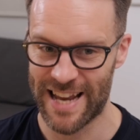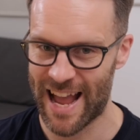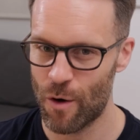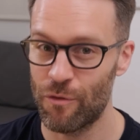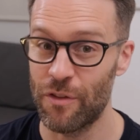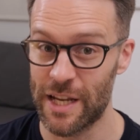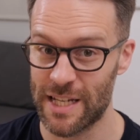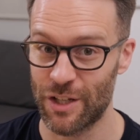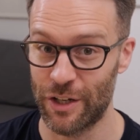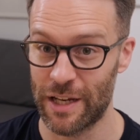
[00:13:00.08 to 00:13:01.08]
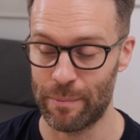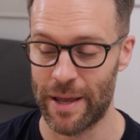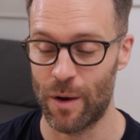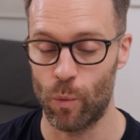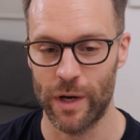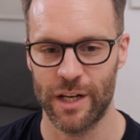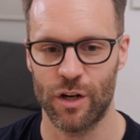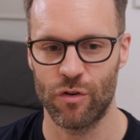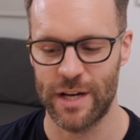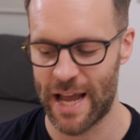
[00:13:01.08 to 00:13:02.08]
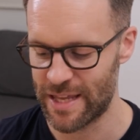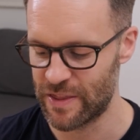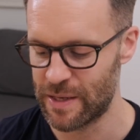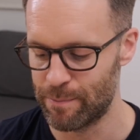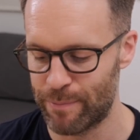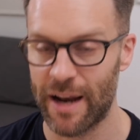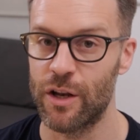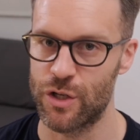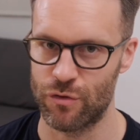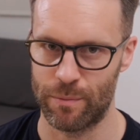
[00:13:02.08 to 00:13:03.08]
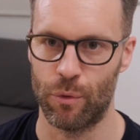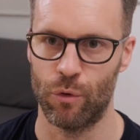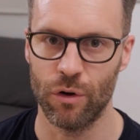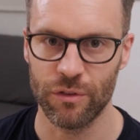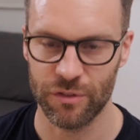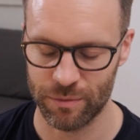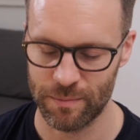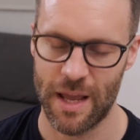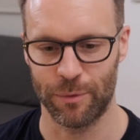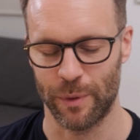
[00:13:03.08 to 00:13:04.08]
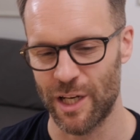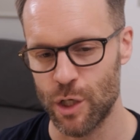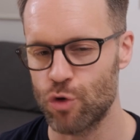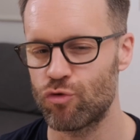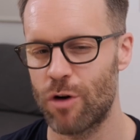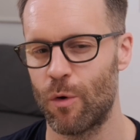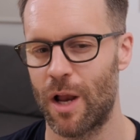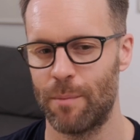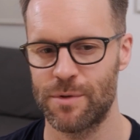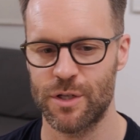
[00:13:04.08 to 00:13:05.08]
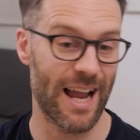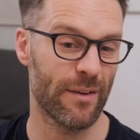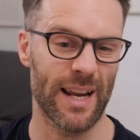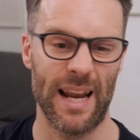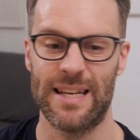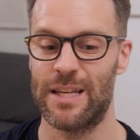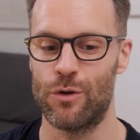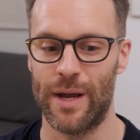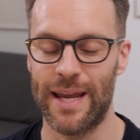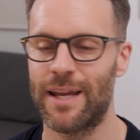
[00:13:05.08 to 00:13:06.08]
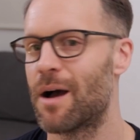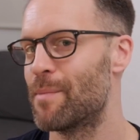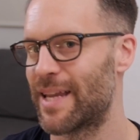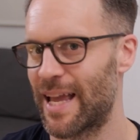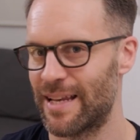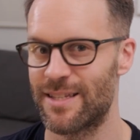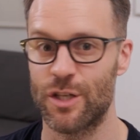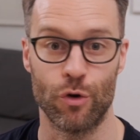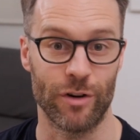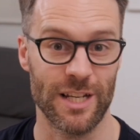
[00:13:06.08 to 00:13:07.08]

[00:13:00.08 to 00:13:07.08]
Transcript: Now for the exciting bit, we're gonna create the balance reports. So we're gonna use roll-ups, calculating your income against your